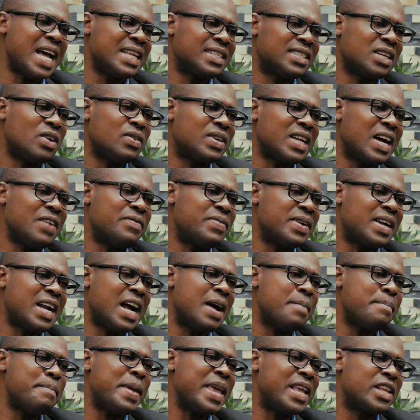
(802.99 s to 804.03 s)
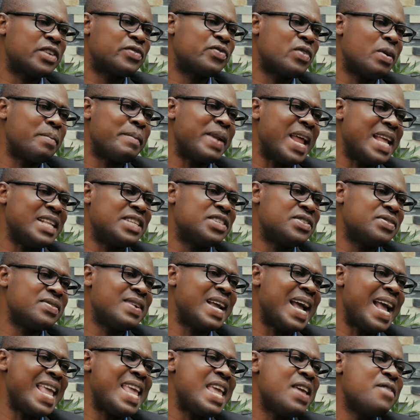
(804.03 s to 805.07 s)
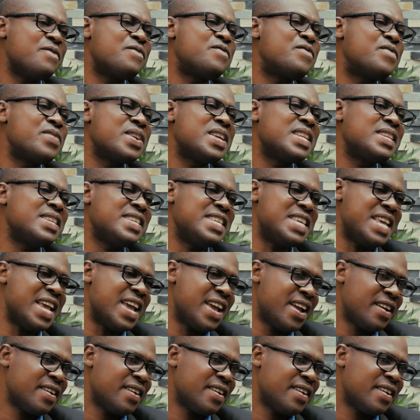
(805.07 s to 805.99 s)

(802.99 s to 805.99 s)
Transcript: South Africa makes from Nigeria every year?